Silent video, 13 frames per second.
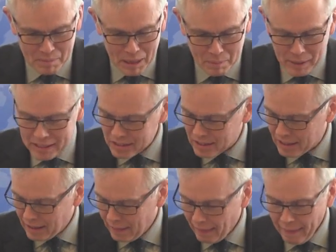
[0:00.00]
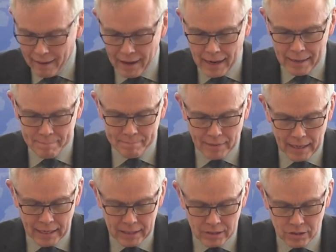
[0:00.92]
I'm now based, um,
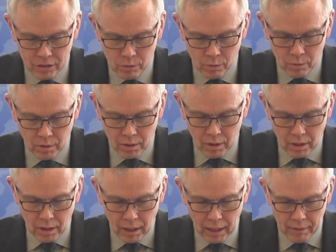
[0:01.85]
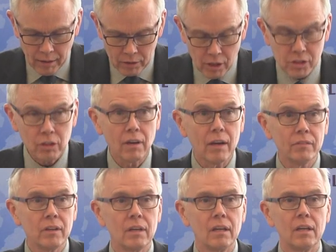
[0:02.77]
and to uh, address a
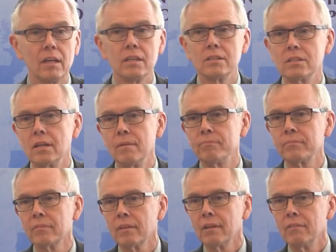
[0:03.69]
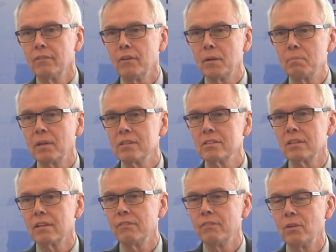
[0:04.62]
crowd that is um, very
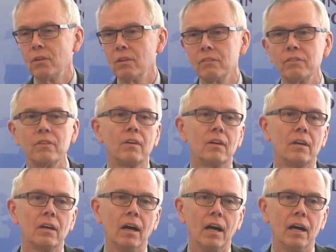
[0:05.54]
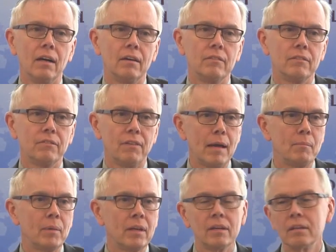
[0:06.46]
pleasantly full of uh,
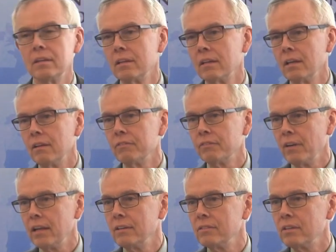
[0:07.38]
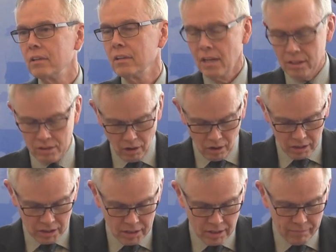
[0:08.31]
family and, and friends and, and
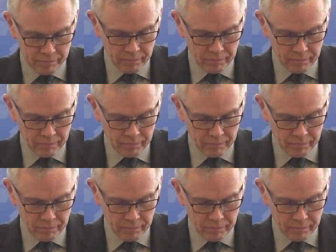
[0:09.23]
colleagues.